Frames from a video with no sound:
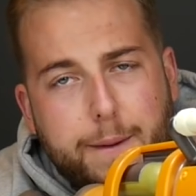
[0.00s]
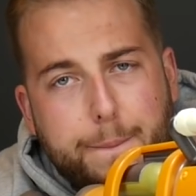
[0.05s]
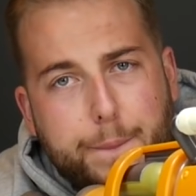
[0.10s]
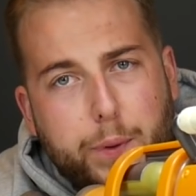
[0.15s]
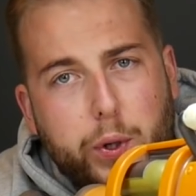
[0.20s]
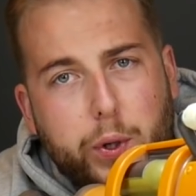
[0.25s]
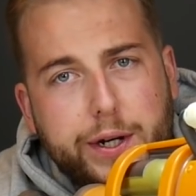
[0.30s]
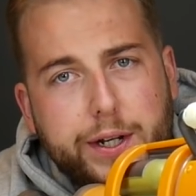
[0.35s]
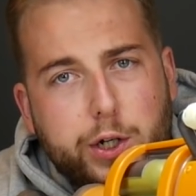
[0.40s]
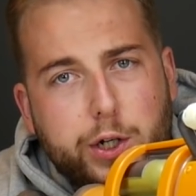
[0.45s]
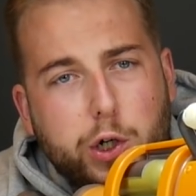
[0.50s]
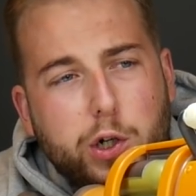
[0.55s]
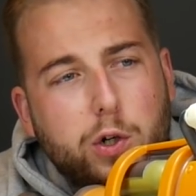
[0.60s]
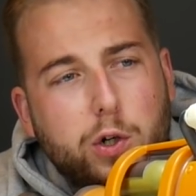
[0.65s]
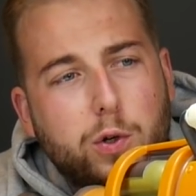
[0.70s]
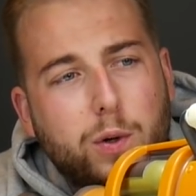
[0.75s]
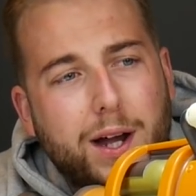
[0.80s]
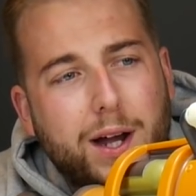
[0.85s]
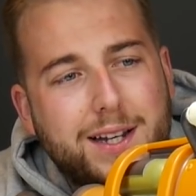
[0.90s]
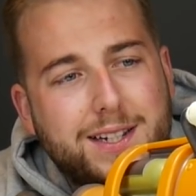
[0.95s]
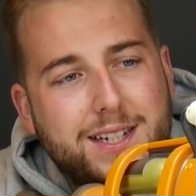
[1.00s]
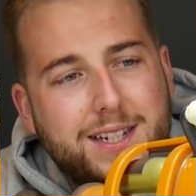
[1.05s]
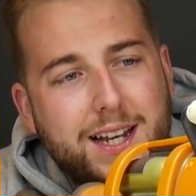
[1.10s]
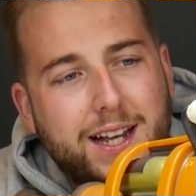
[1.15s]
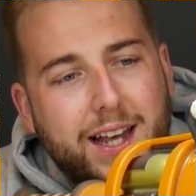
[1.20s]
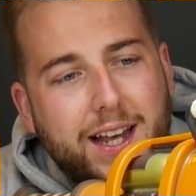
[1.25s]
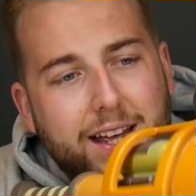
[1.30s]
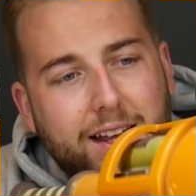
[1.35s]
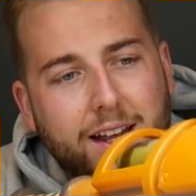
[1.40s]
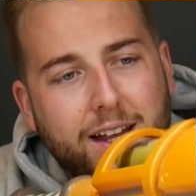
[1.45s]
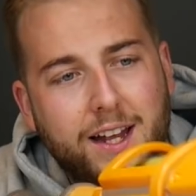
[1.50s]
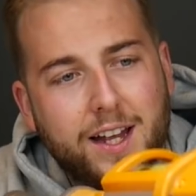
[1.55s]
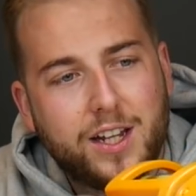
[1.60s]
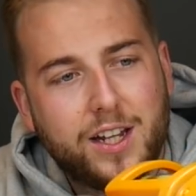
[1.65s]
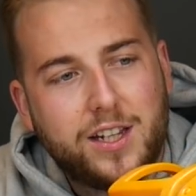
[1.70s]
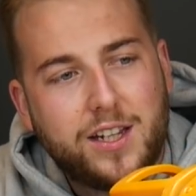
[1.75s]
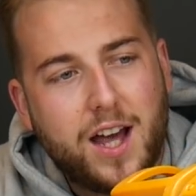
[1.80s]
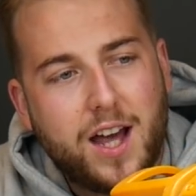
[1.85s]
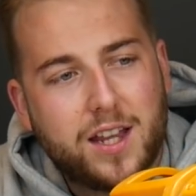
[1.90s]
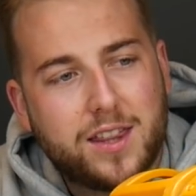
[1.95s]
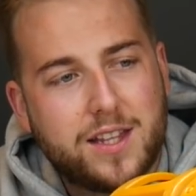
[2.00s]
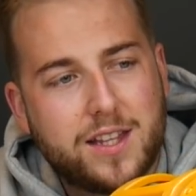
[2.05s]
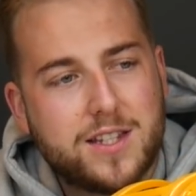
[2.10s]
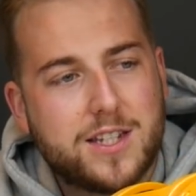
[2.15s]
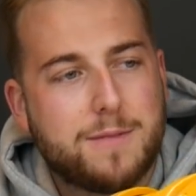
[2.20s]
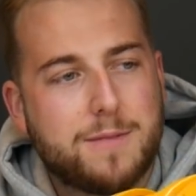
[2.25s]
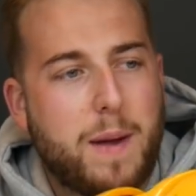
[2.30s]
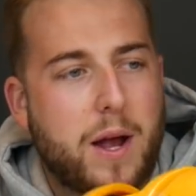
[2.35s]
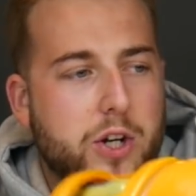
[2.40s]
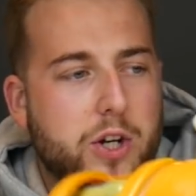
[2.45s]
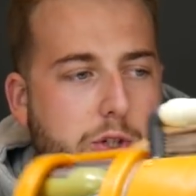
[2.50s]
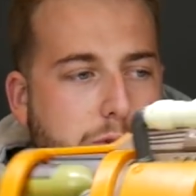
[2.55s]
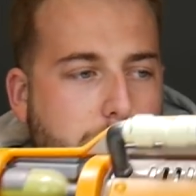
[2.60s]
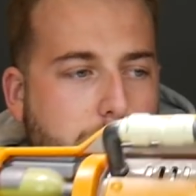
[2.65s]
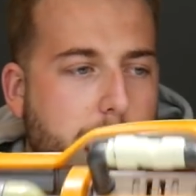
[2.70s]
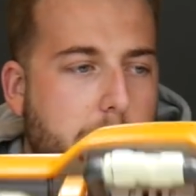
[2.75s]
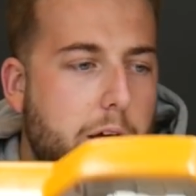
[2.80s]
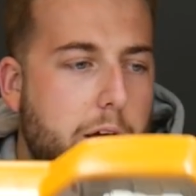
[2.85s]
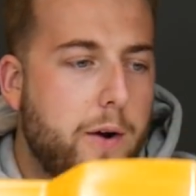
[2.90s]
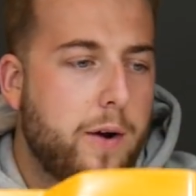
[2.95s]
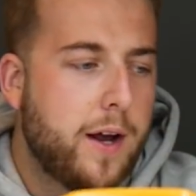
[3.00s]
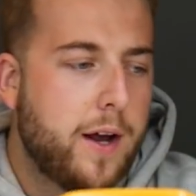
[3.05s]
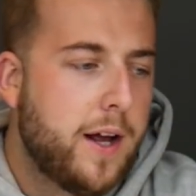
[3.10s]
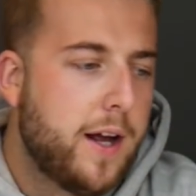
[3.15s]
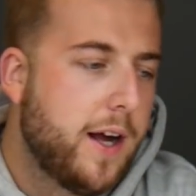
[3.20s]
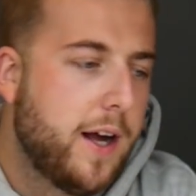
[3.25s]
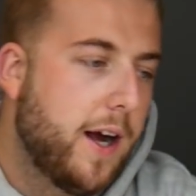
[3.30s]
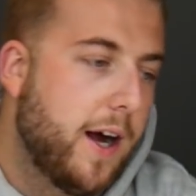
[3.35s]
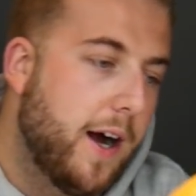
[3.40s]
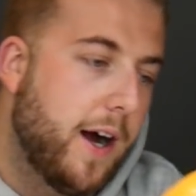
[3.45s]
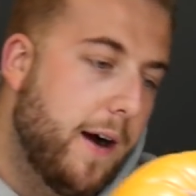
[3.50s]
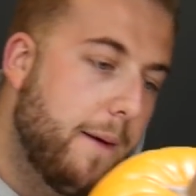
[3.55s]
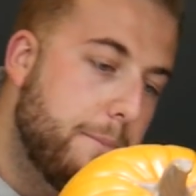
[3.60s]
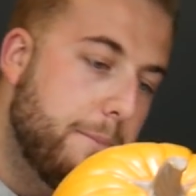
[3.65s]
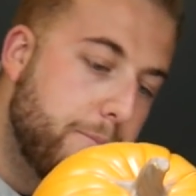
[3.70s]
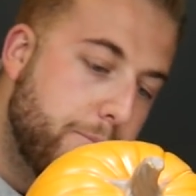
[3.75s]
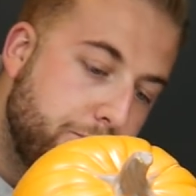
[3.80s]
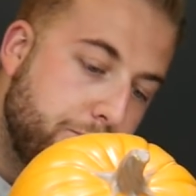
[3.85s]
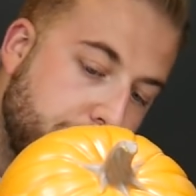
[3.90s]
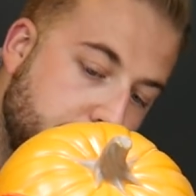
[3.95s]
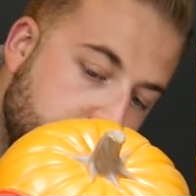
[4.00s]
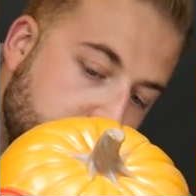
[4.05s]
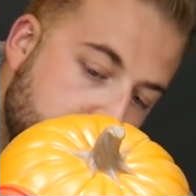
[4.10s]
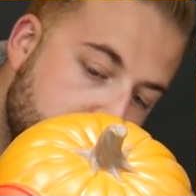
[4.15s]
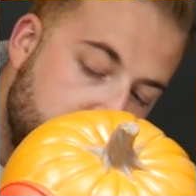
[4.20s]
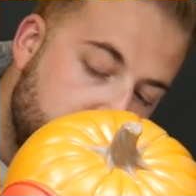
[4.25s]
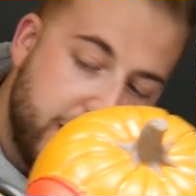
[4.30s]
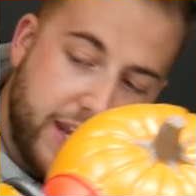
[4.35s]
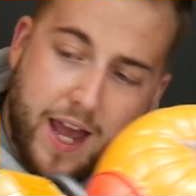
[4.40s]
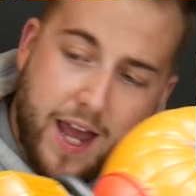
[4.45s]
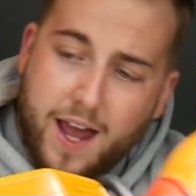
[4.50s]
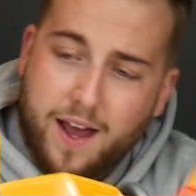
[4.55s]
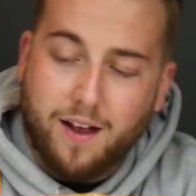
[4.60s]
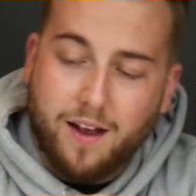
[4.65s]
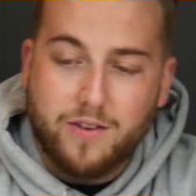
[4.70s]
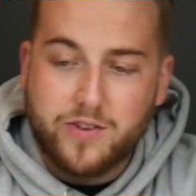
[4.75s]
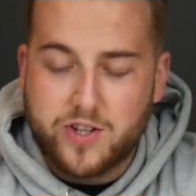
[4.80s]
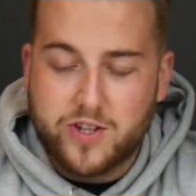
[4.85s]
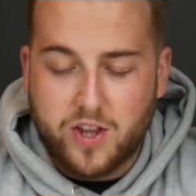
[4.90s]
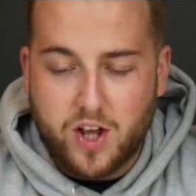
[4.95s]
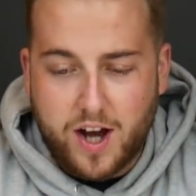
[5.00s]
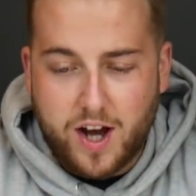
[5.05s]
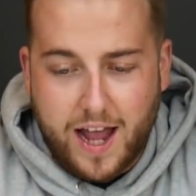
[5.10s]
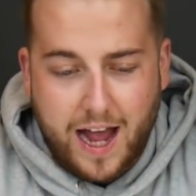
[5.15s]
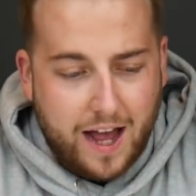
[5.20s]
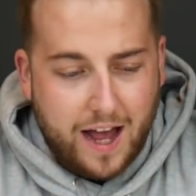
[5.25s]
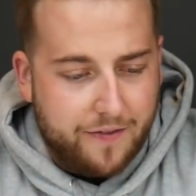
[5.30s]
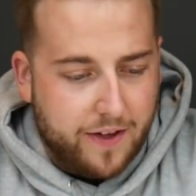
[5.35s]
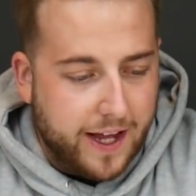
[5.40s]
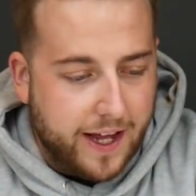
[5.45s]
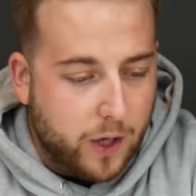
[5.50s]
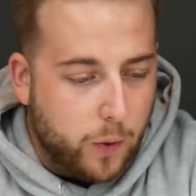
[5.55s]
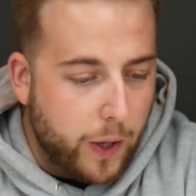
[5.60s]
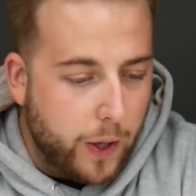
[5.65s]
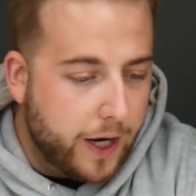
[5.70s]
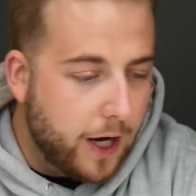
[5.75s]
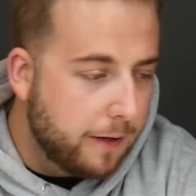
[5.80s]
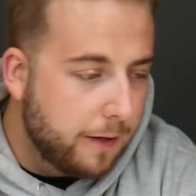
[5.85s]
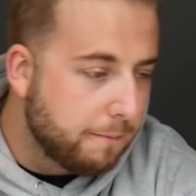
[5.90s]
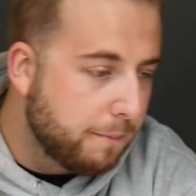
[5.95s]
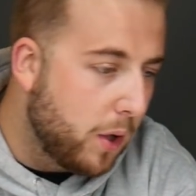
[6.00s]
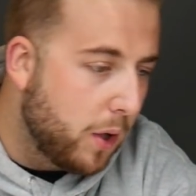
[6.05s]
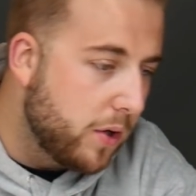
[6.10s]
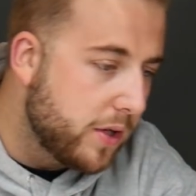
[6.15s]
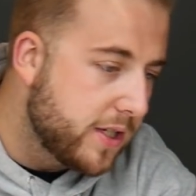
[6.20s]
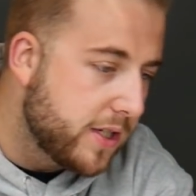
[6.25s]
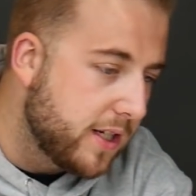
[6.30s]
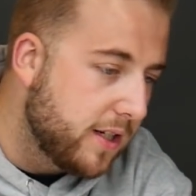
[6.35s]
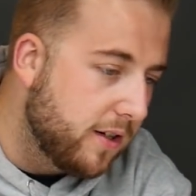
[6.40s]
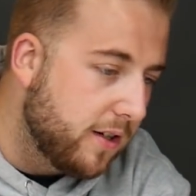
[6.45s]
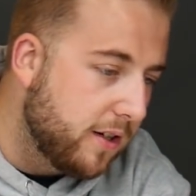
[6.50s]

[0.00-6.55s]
Pretty cool, I dig it. Nothing special though. But yeah, so there you have it. A quick unboxing